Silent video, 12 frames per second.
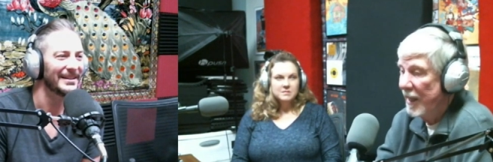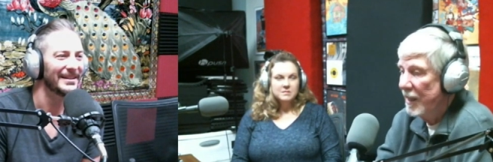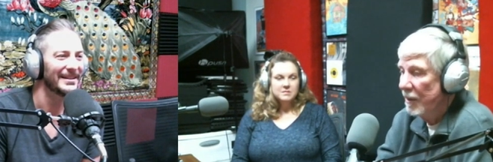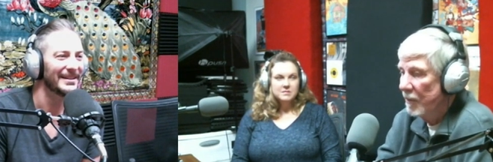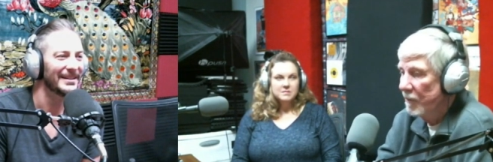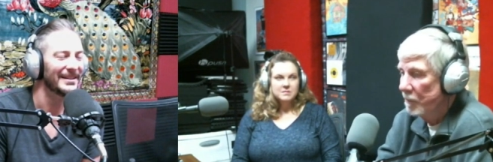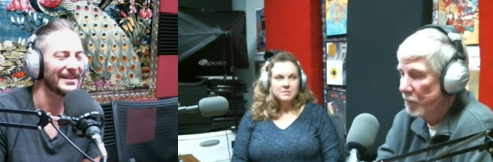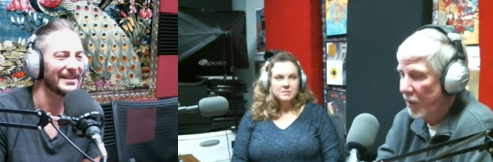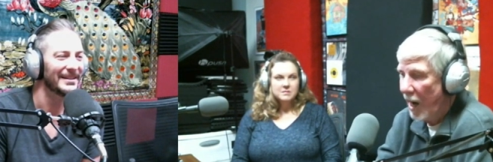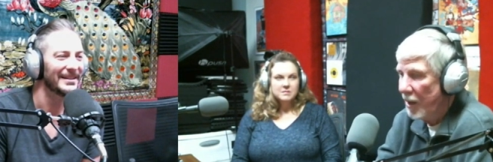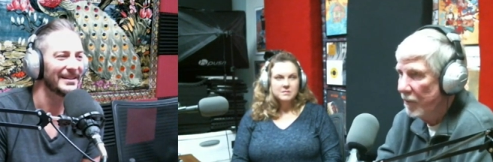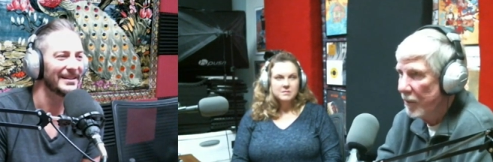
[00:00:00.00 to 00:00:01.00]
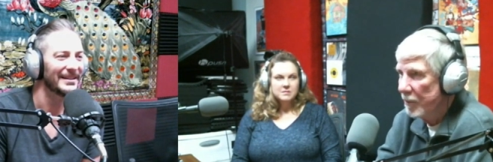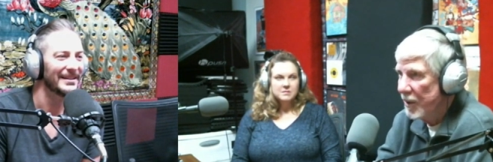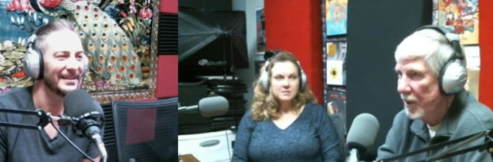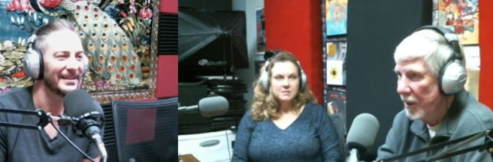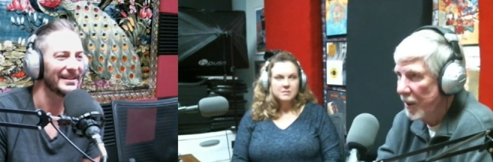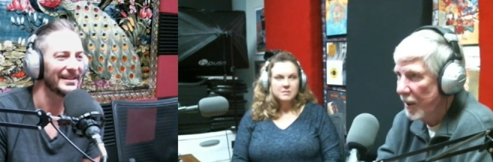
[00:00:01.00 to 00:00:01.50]
Speaker 1: think they were proud of them,
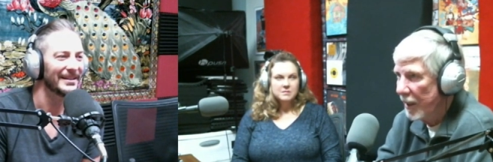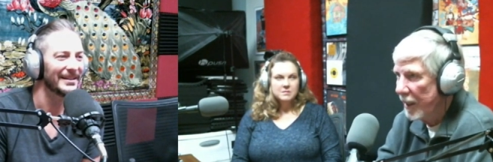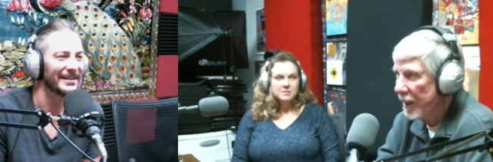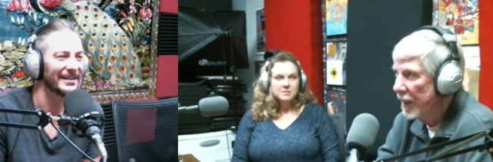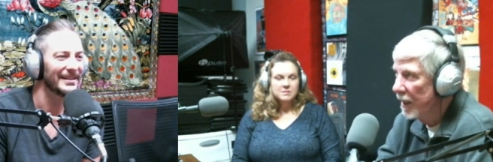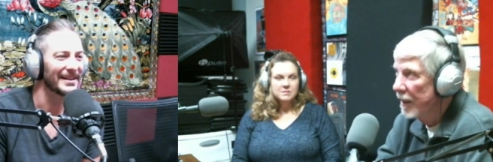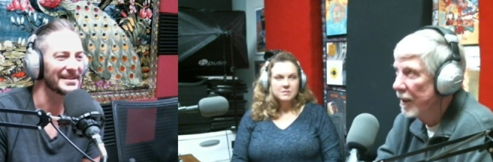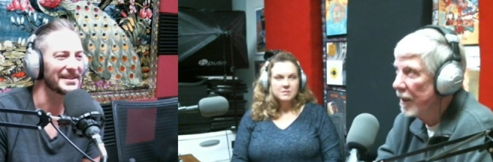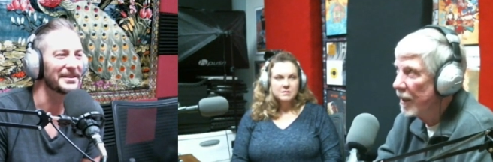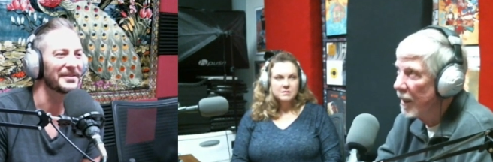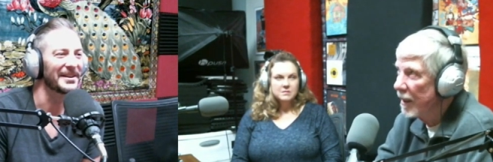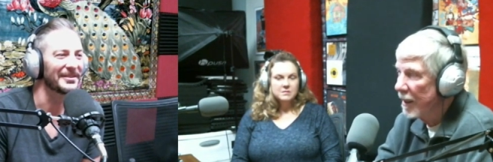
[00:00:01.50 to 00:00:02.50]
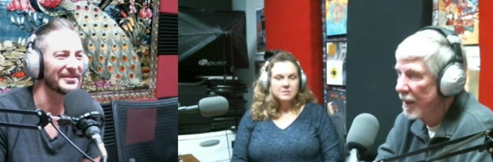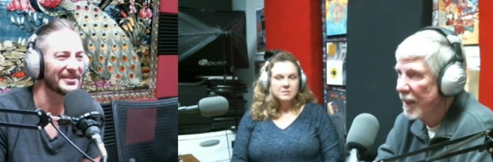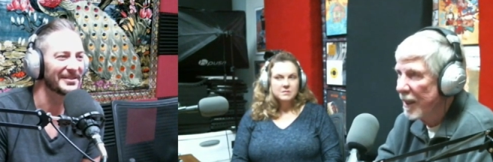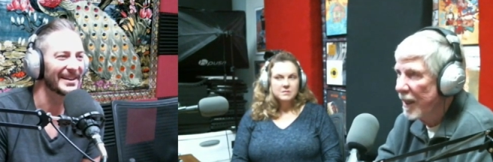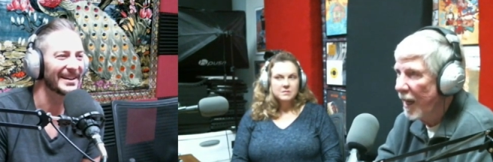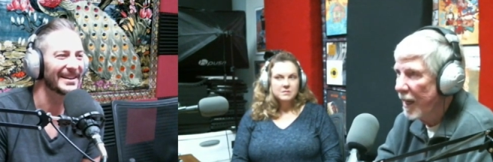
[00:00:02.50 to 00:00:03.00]
too, you know, like. Yeah, it's look, innovative.
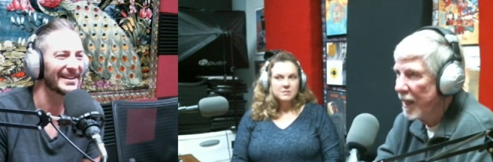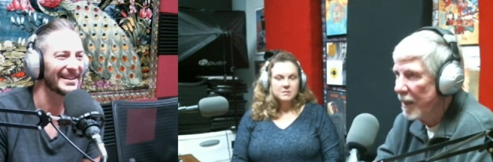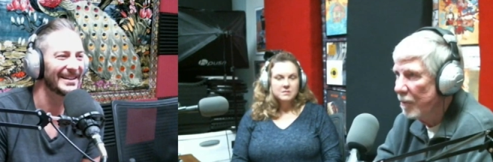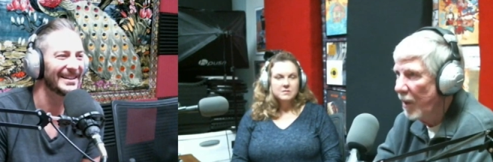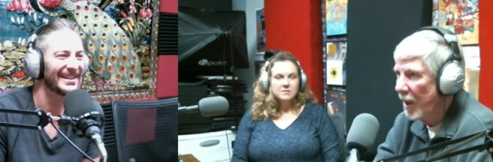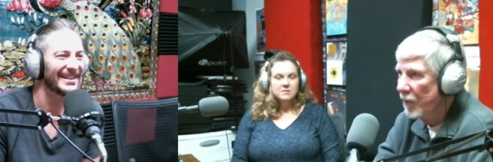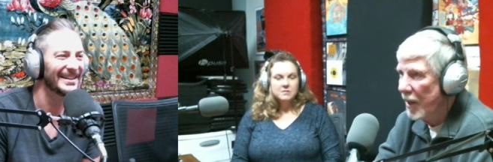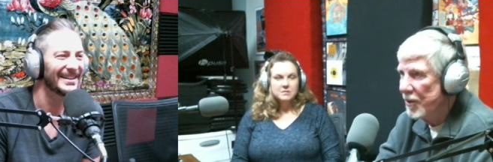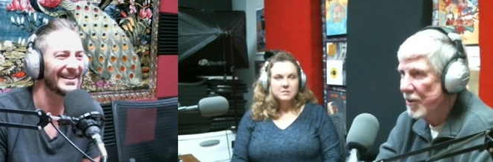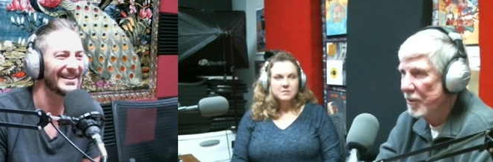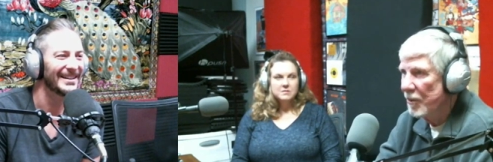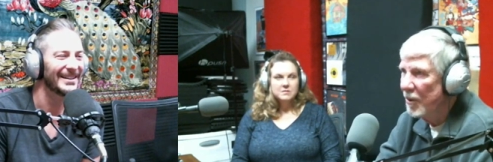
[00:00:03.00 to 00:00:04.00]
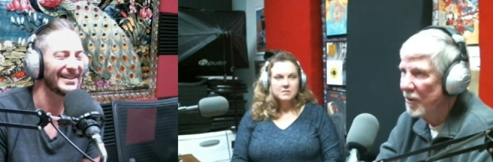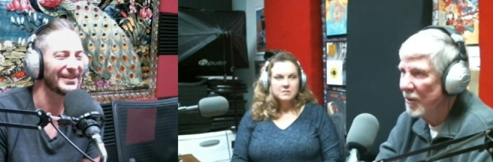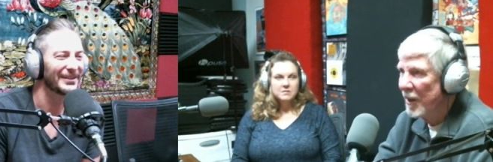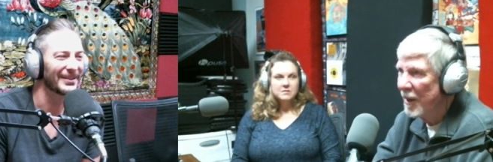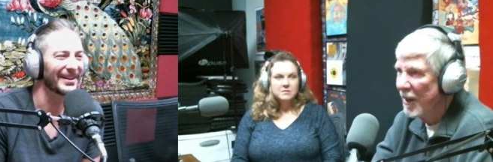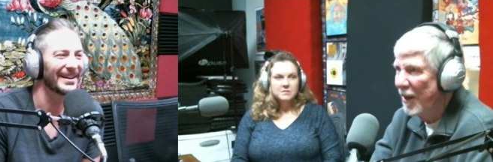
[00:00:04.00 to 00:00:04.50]
I, yeah. I got a Budweiser roof.
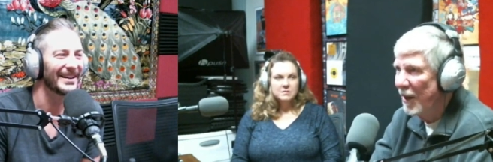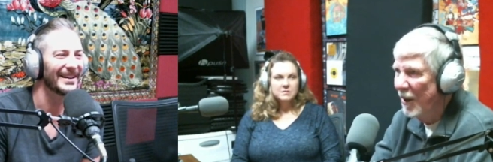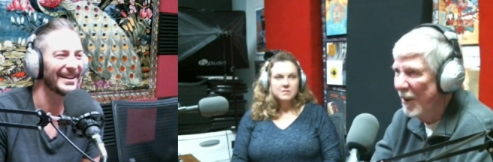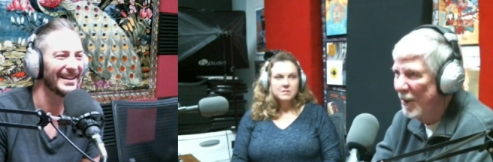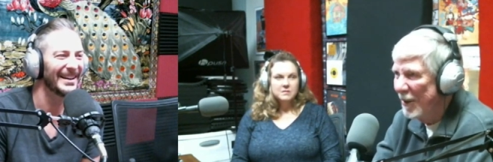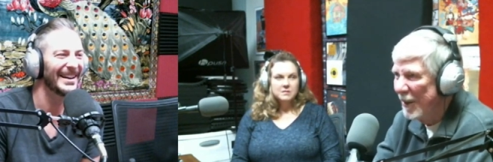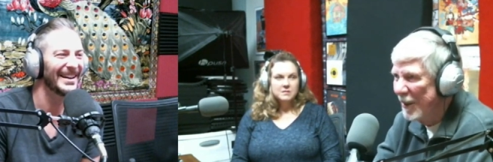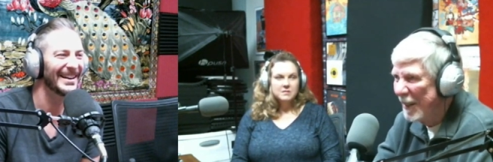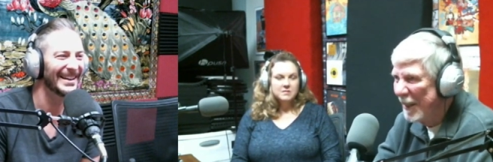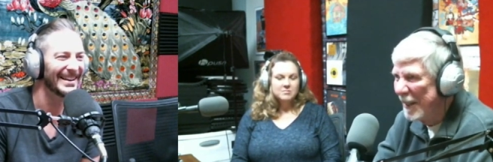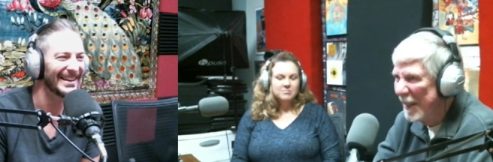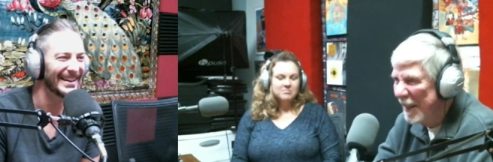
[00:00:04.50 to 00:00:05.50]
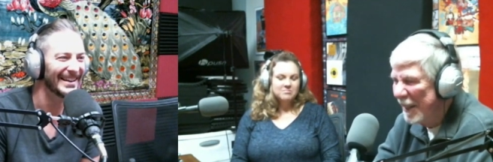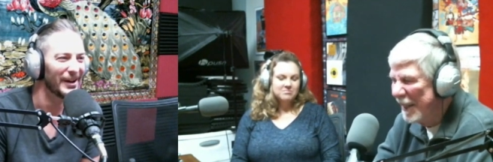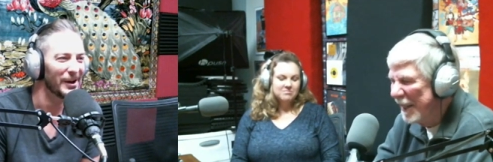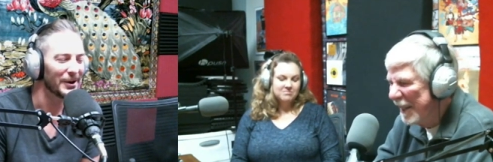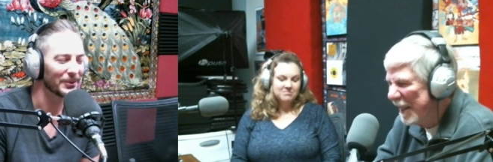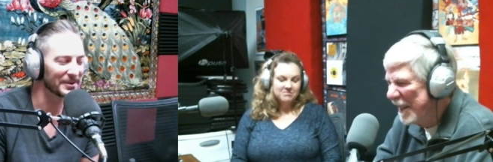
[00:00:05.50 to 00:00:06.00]
Right. You know?
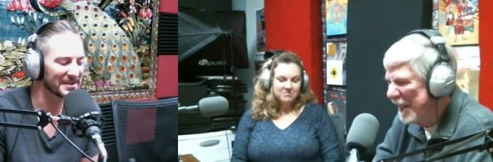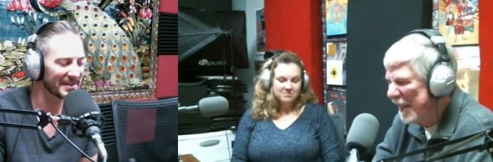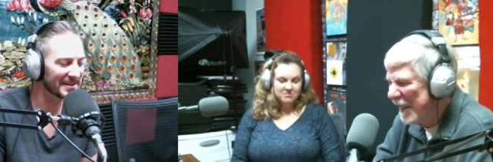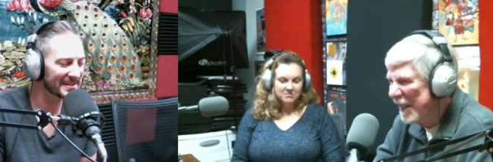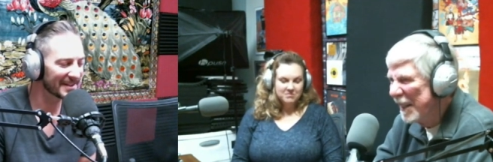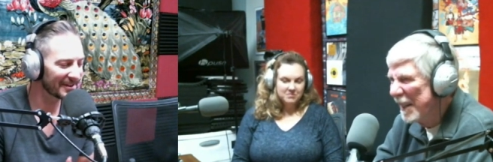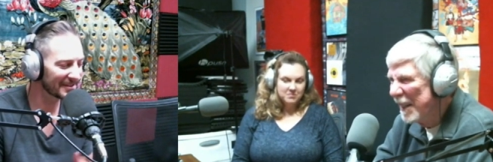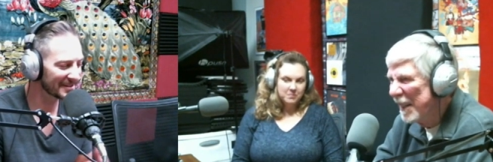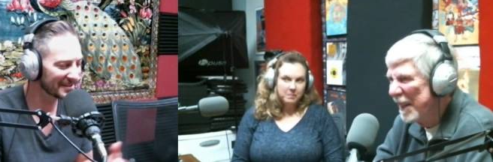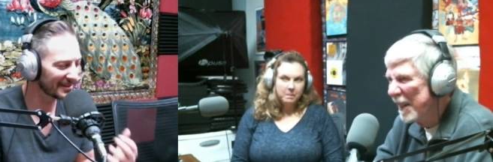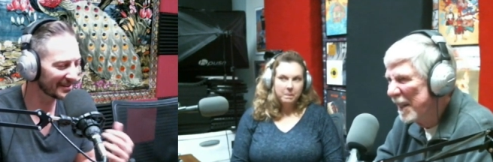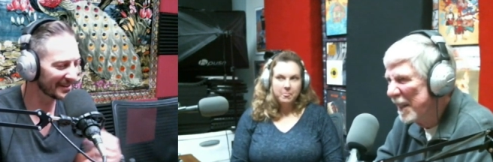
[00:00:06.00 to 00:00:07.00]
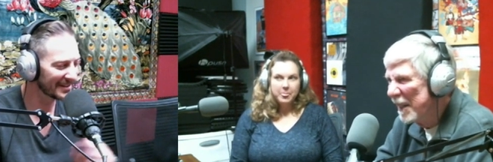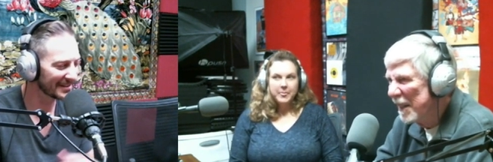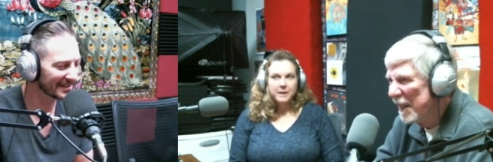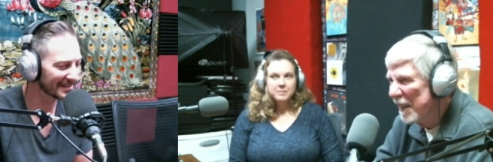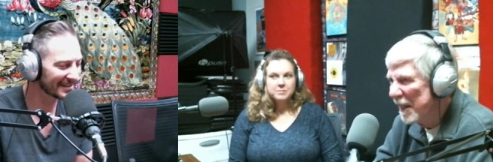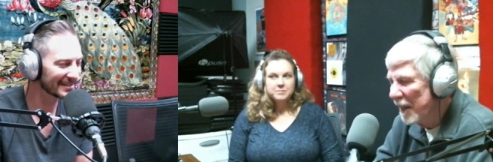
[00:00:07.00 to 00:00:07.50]
Speaker 2: Well, tell us how this all
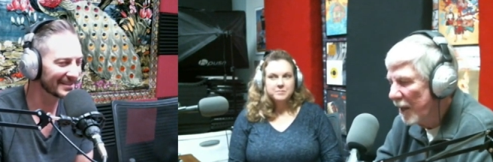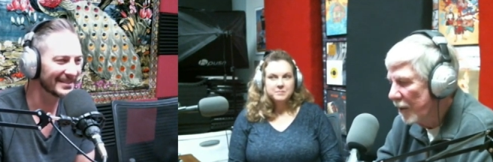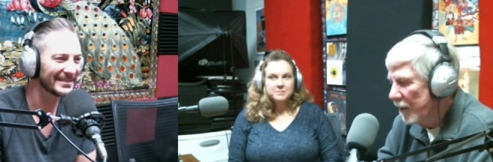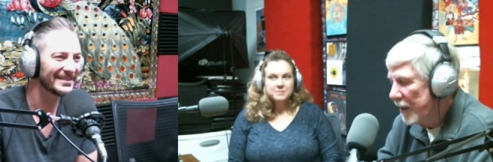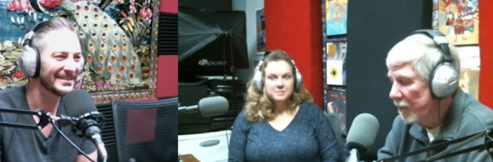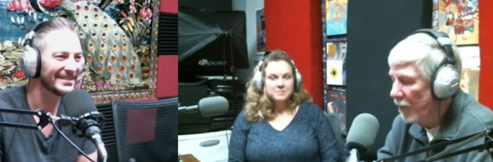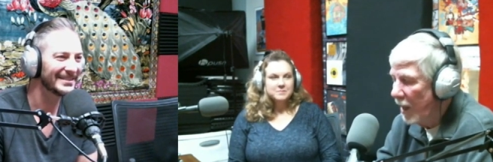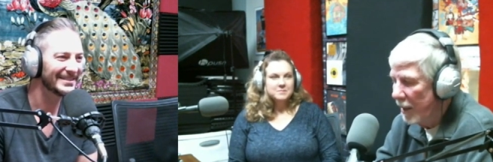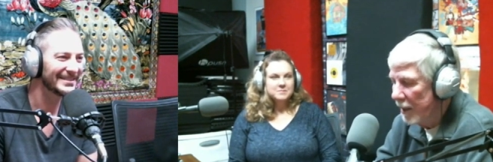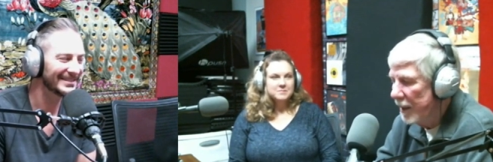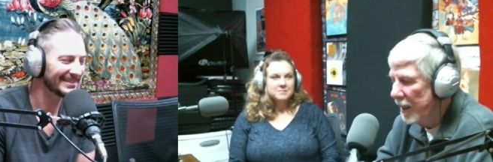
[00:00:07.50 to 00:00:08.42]
ends. Um, that, well,